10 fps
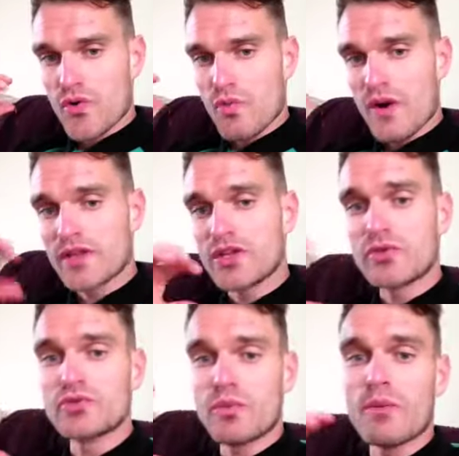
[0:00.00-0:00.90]

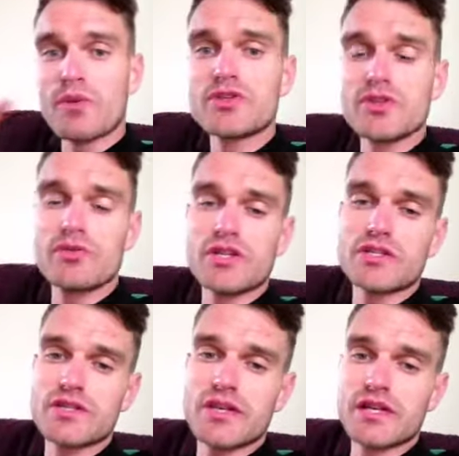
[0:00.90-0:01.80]
we do
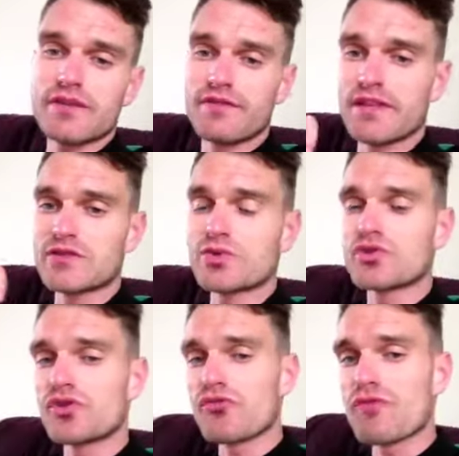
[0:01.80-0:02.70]
this, and if this was
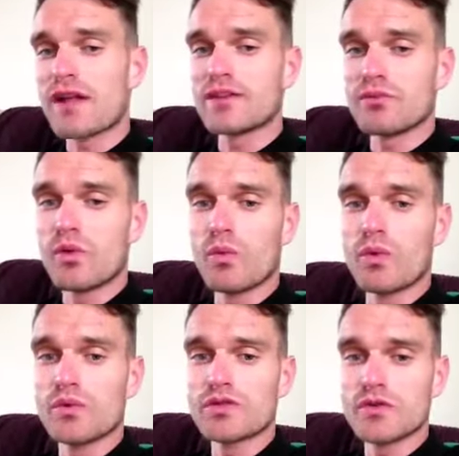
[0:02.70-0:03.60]
done at random, what
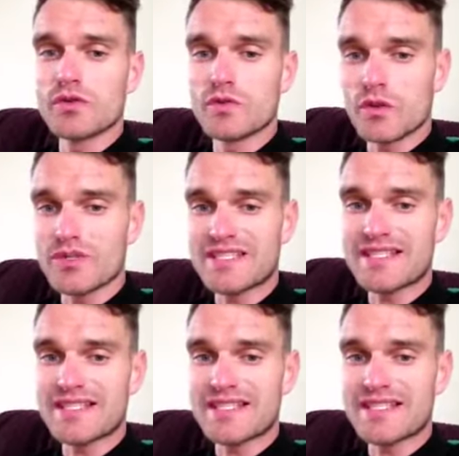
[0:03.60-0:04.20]
we would do is we would